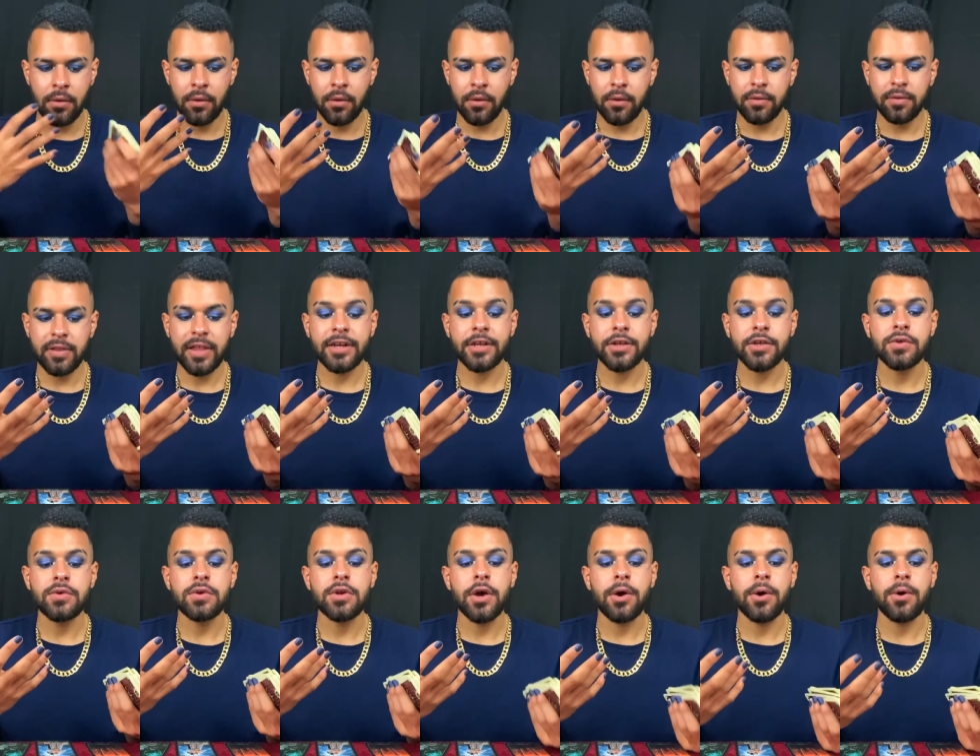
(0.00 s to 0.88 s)
letting you
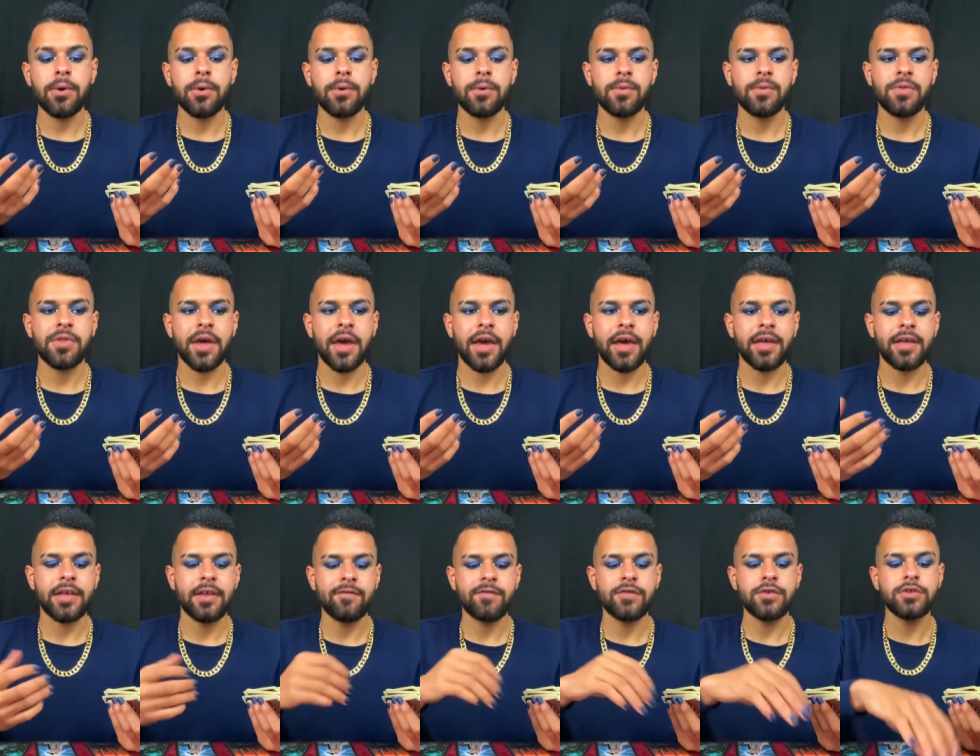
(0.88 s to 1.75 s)
know that
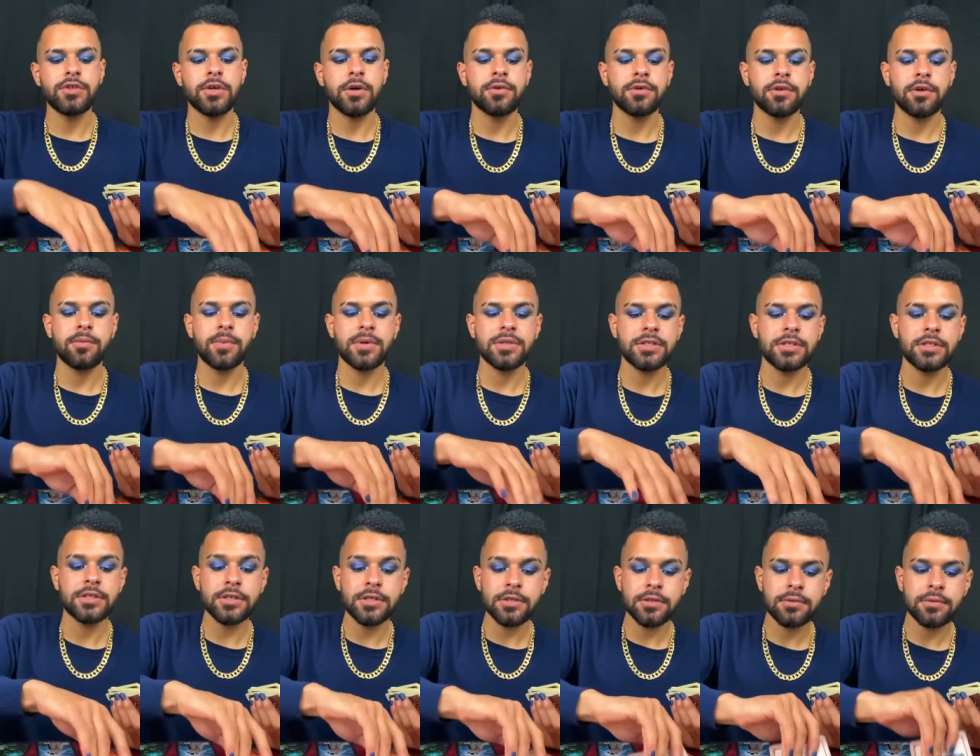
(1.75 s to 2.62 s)
if you don't know what to
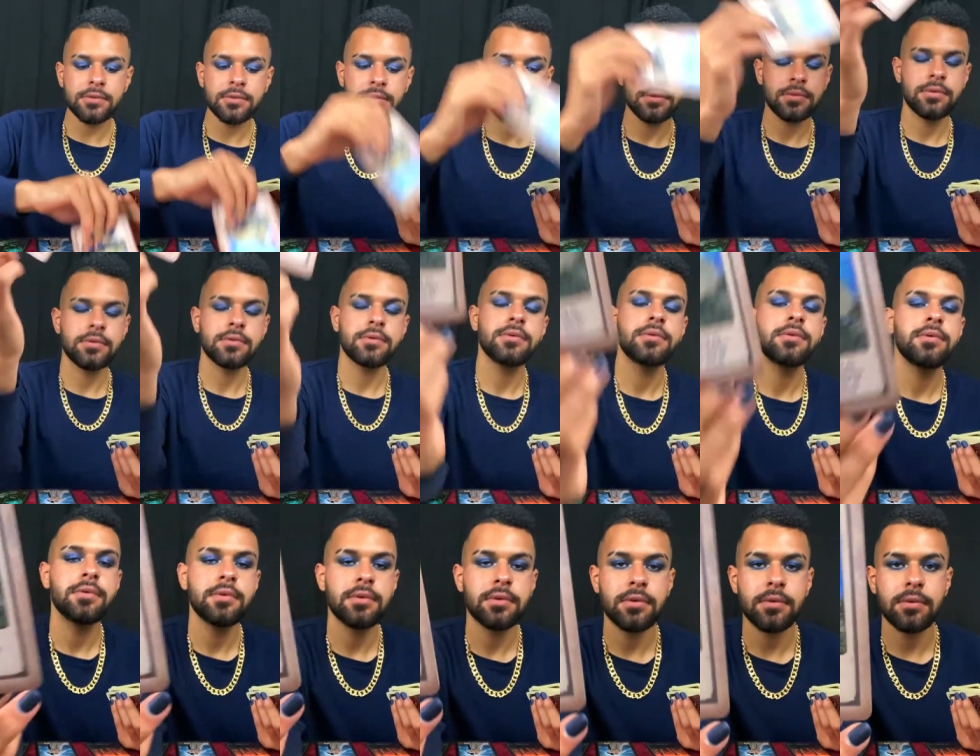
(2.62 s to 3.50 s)
do,
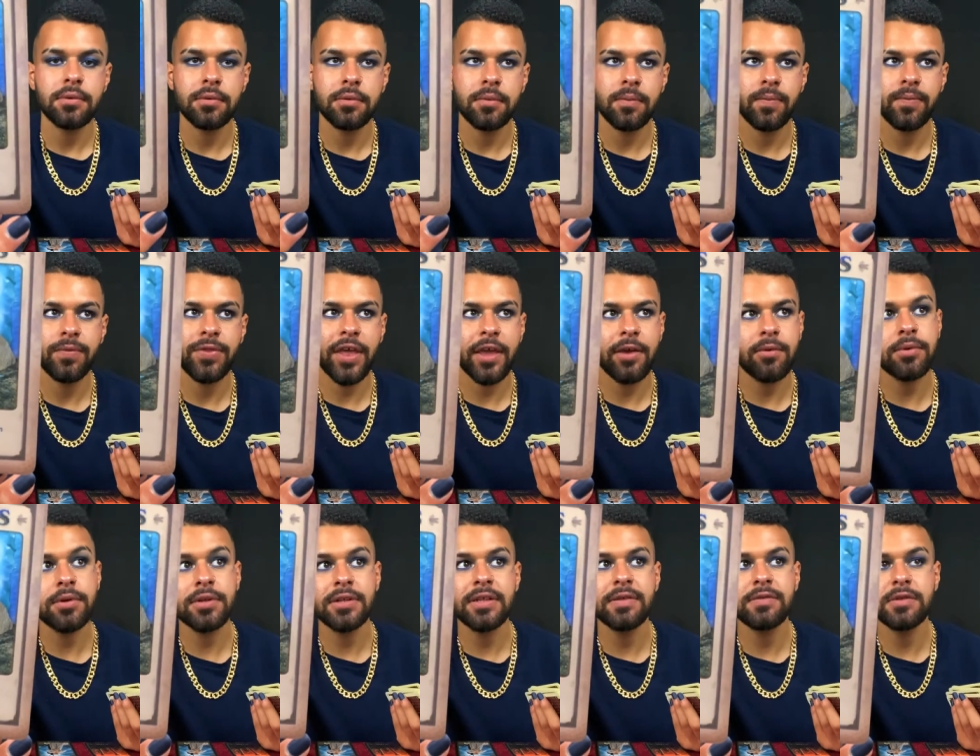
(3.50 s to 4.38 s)
they
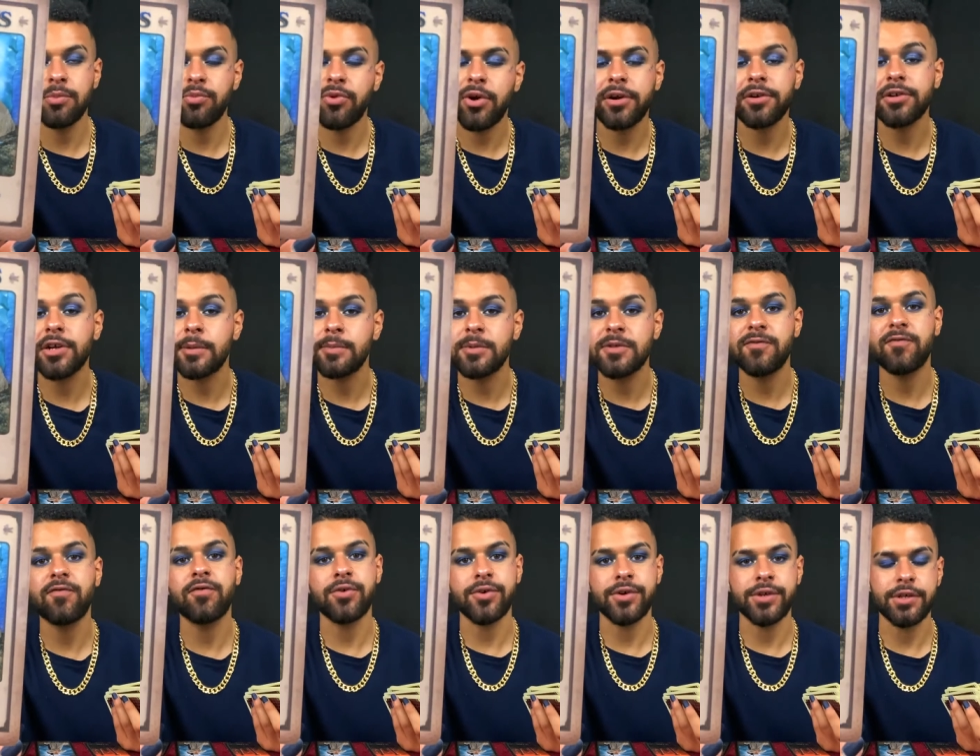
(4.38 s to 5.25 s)
will leave the breadcrumbs
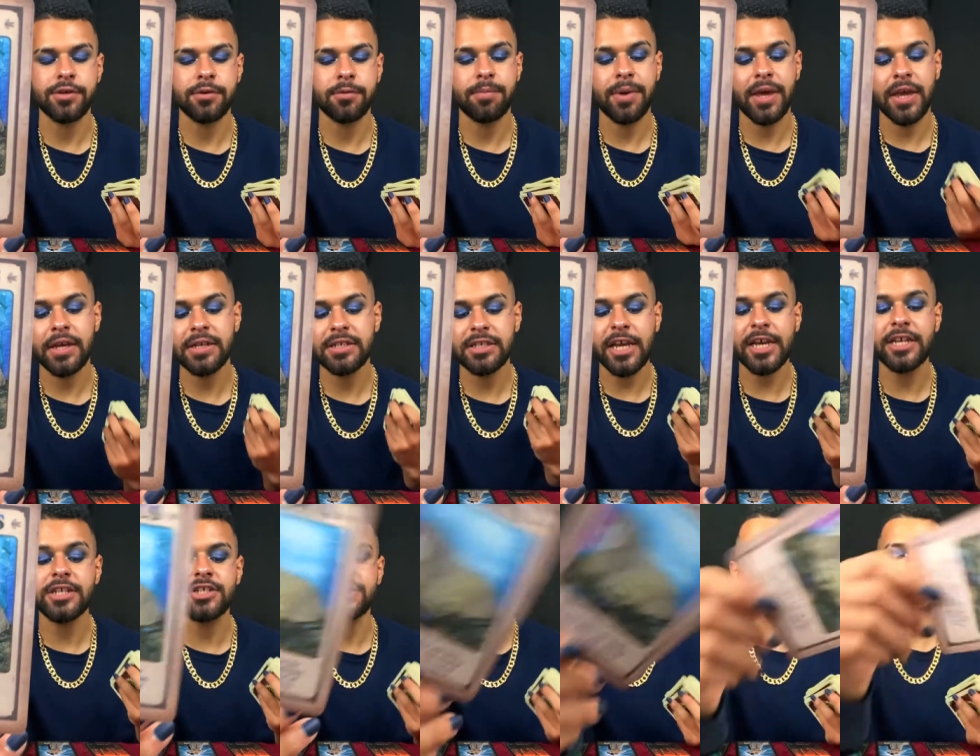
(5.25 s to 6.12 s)
for you. Pay
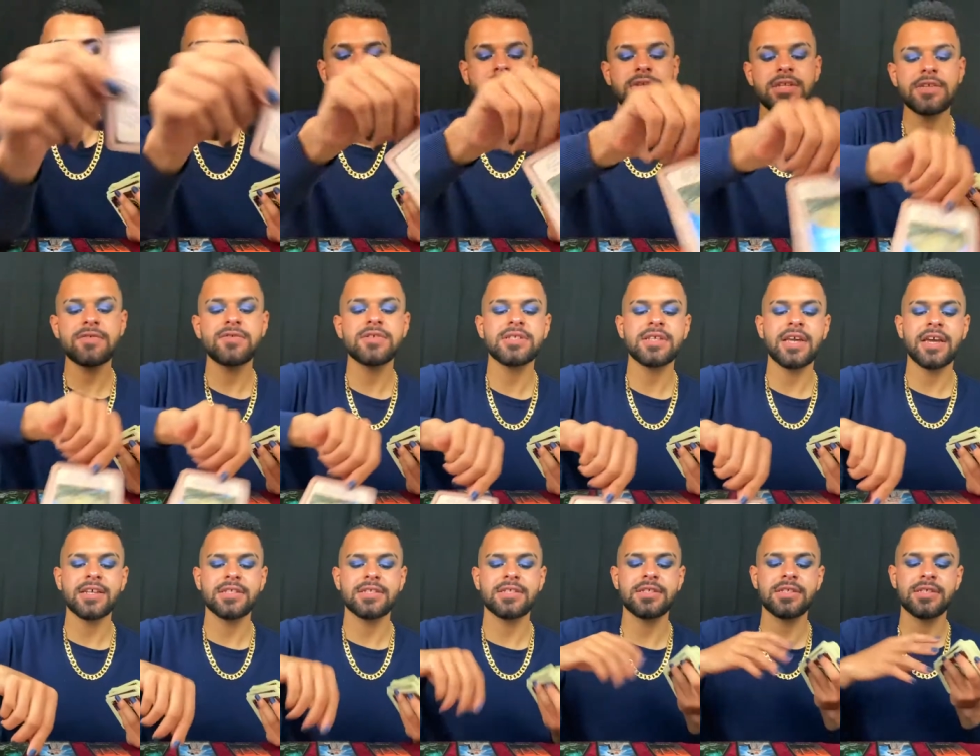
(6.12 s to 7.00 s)
attention. They'll leave
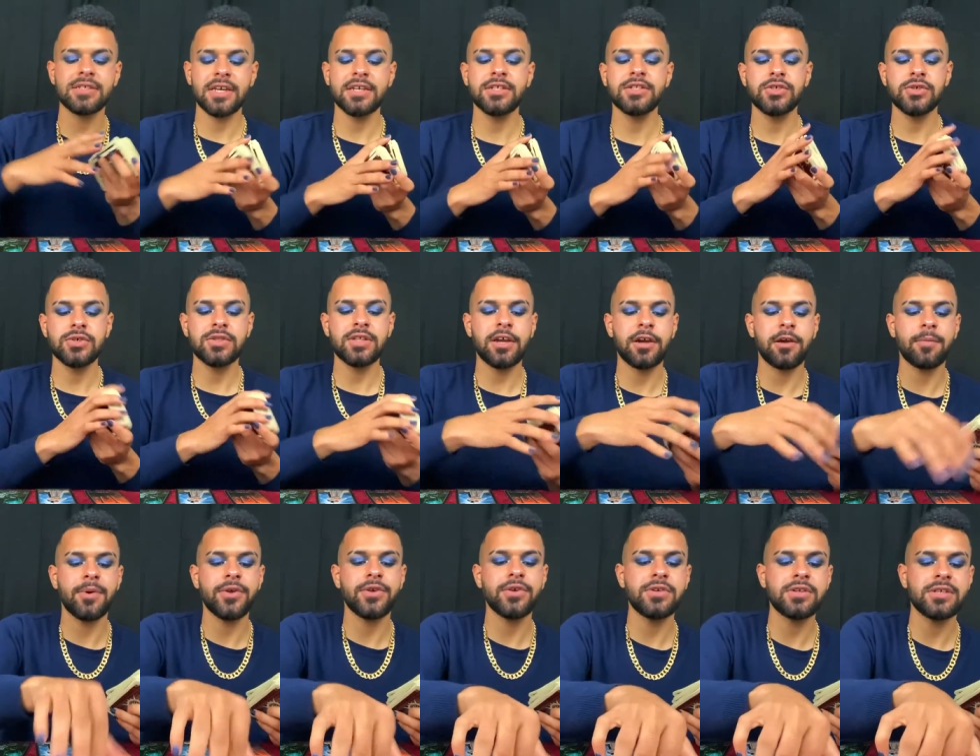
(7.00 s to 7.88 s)
signs. The signs are there,
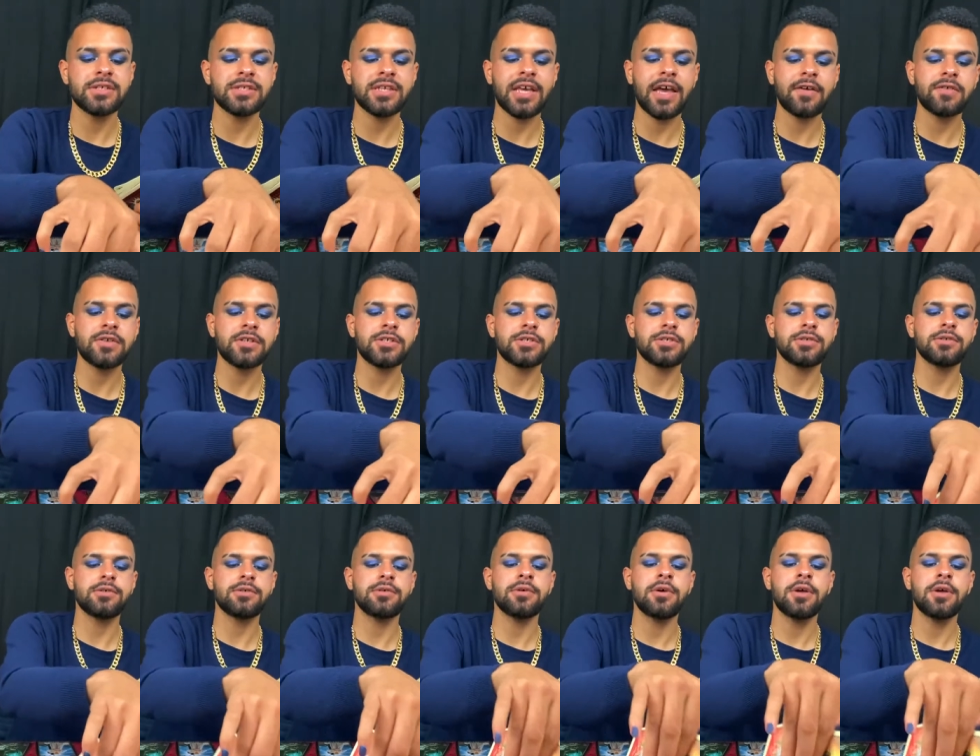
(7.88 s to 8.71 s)
but you just have to